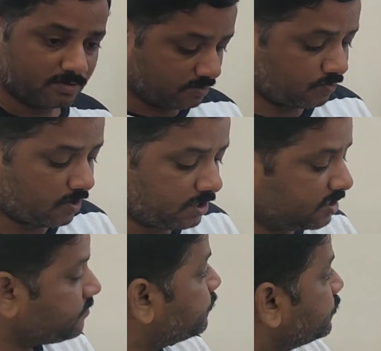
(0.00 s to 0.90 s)
So
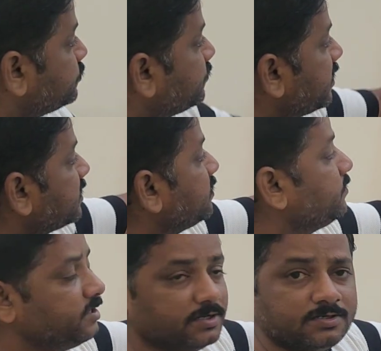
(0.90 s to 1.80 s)
what input should I
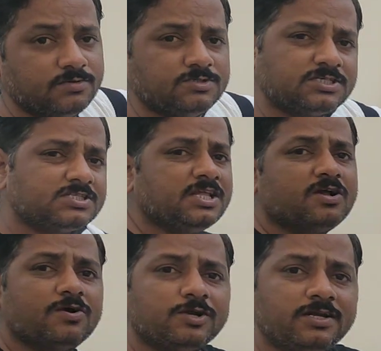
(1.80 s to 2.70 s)
give here? You just
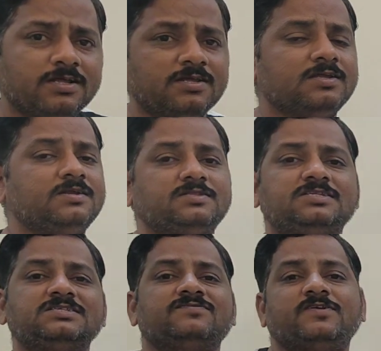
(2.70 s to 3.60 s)
think on it. It is
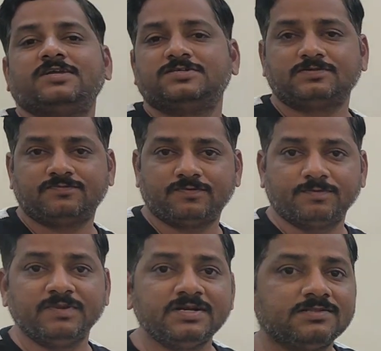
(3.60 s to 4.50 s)
just a fraction
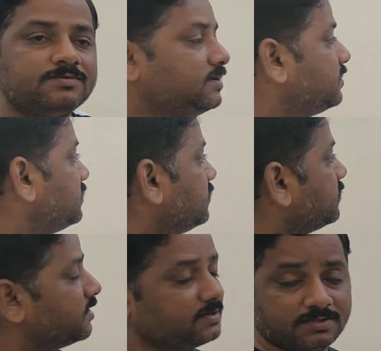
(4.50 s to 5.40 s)
of minutes. You
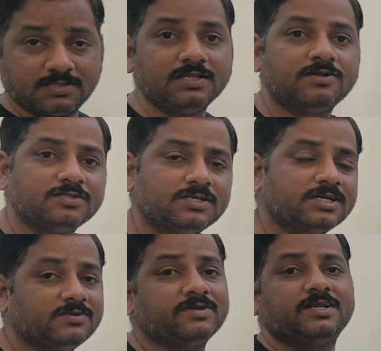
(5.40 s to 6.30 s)
can think of it
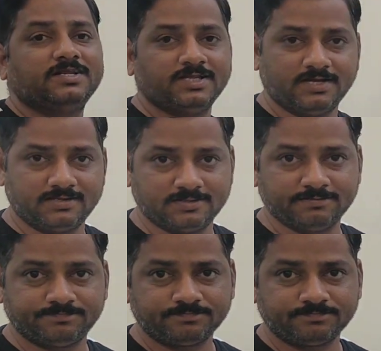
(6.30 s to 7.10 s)
and you can get the answer.